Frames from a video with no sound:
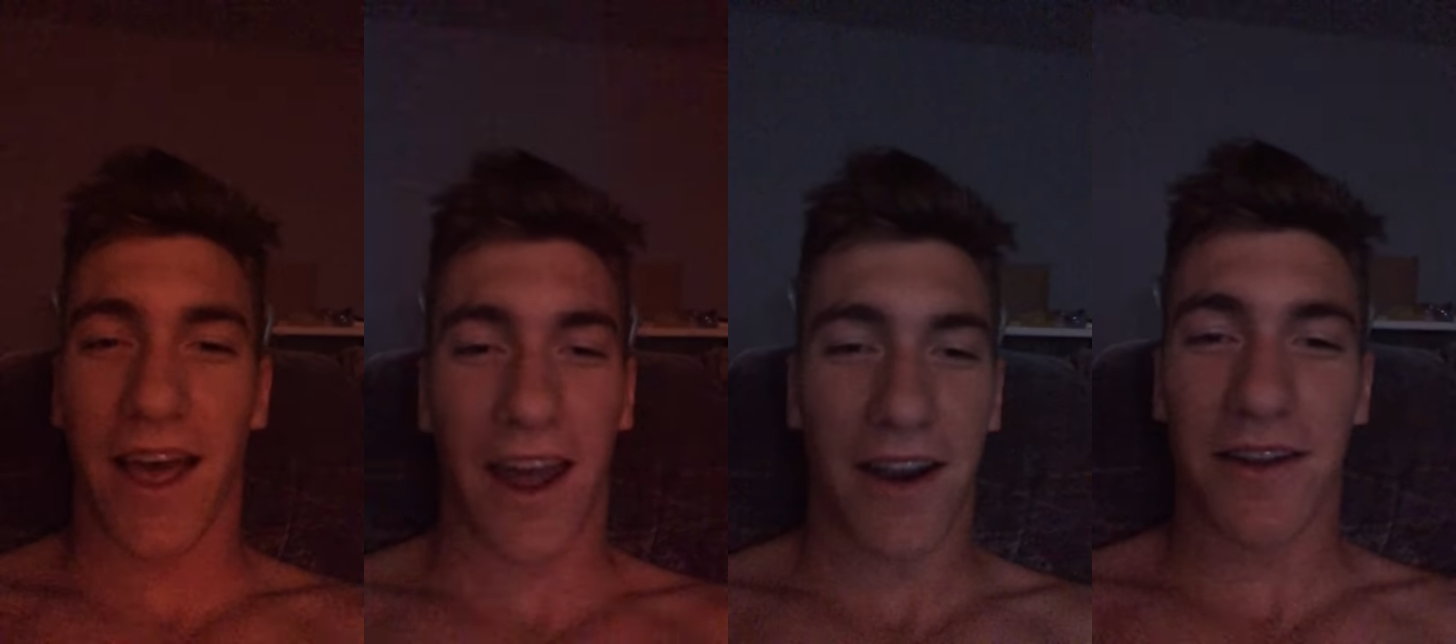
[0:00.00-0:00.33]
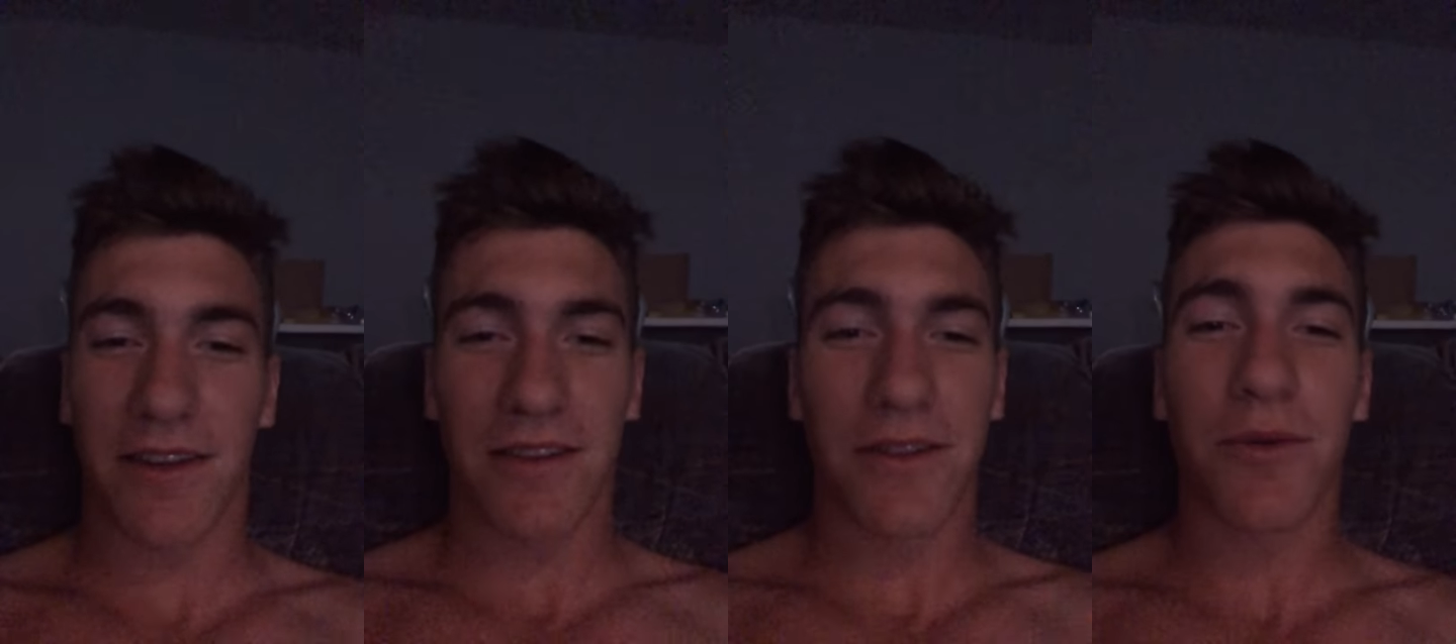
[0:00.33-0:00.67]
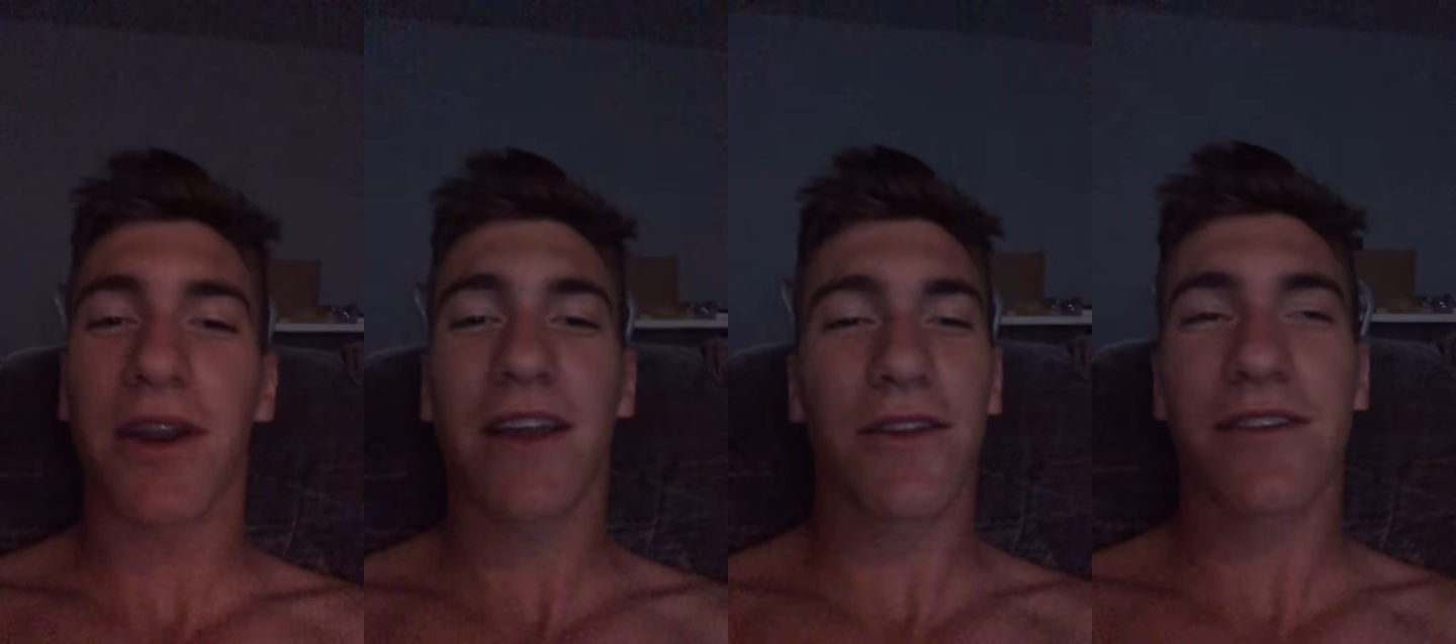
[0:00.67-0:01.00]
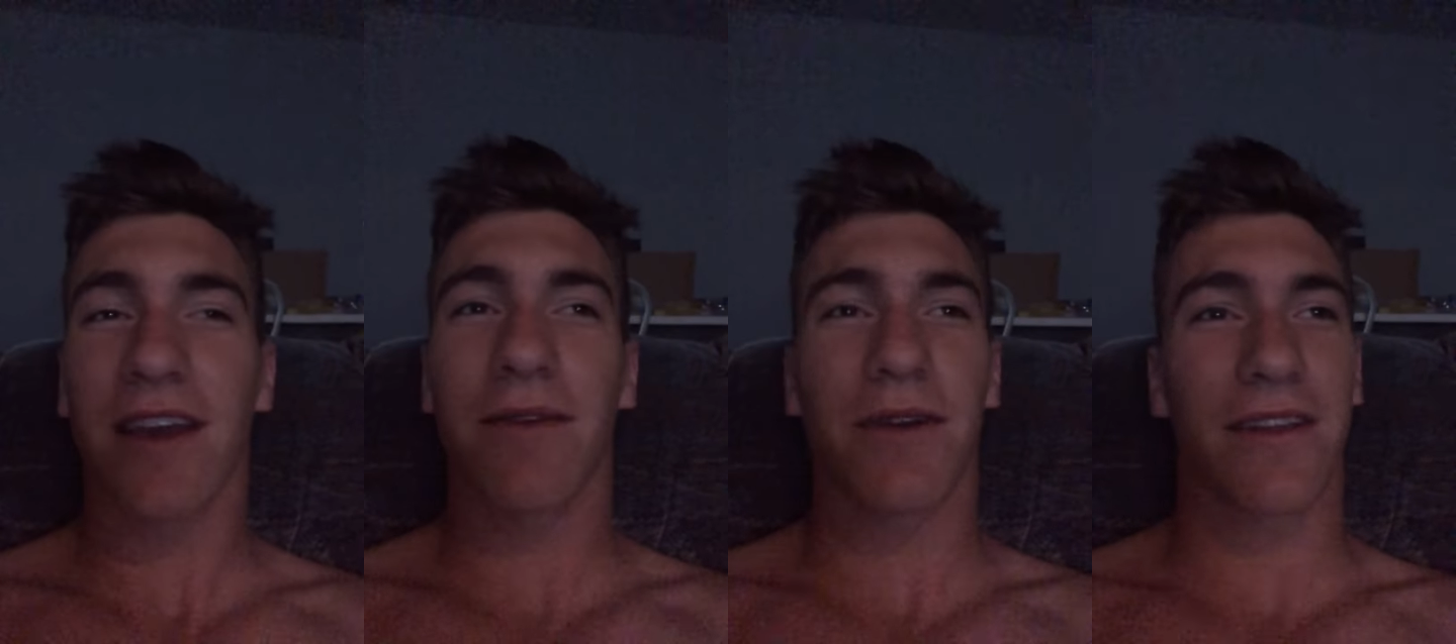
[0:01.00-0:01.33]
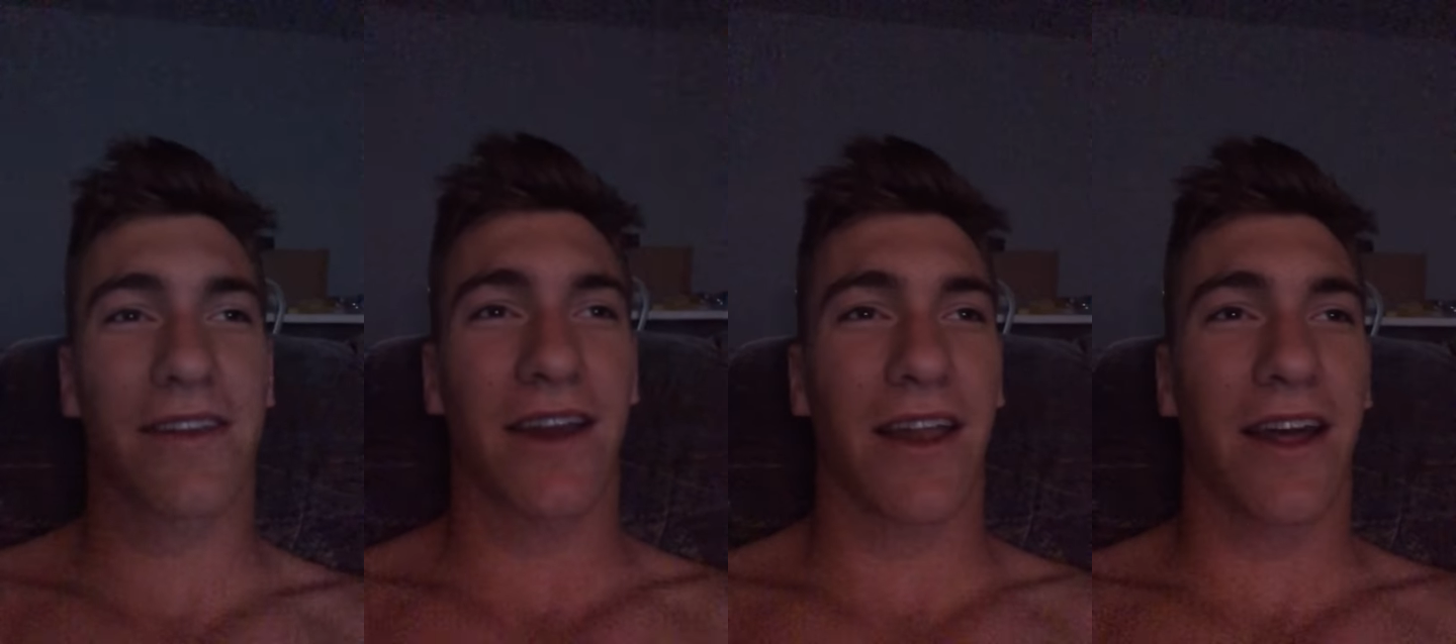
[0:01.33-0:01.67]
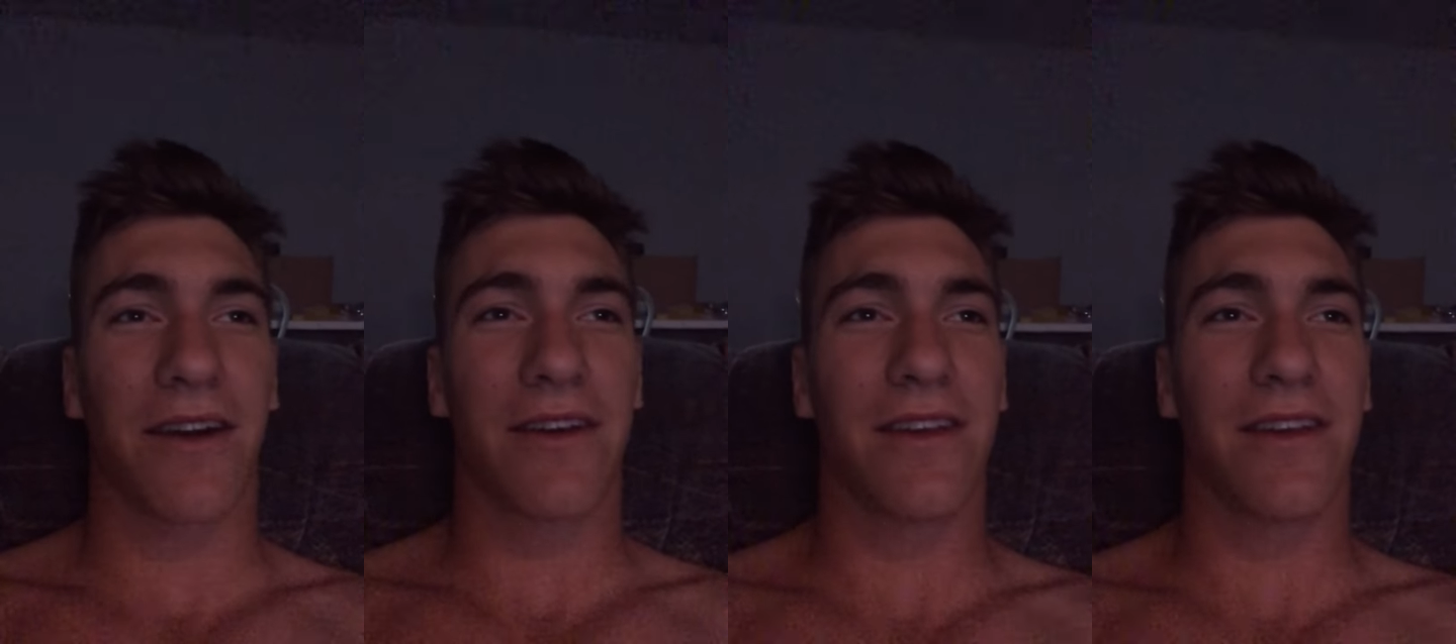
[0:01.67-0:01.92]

I don't know. What can you say about this guy now?